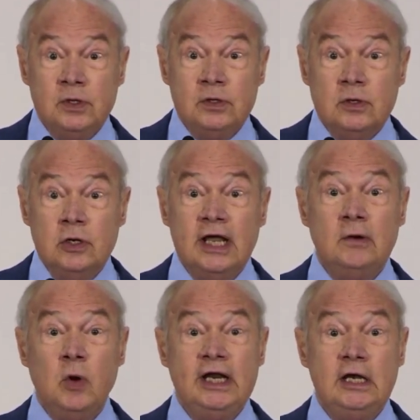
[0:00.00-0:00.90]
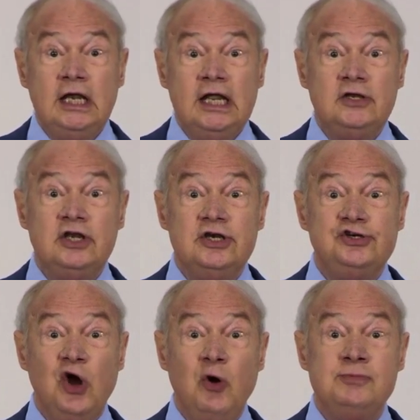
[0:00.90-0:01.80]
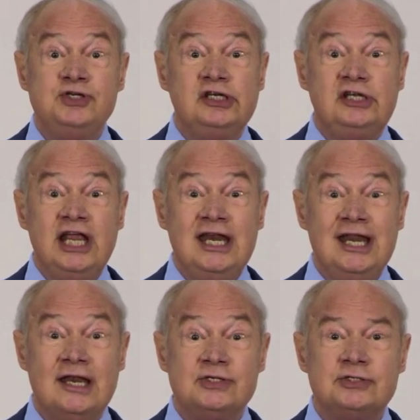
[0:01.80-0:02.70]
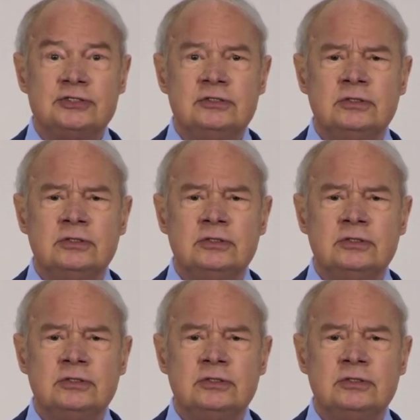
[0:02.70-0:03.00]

Look at what he did to Job's attendants,